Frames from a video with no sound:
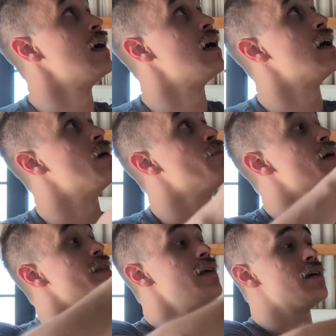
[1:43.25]

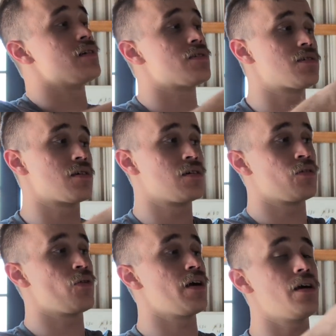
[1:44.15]
But this
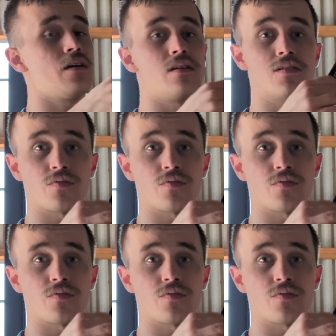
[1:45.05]
right here is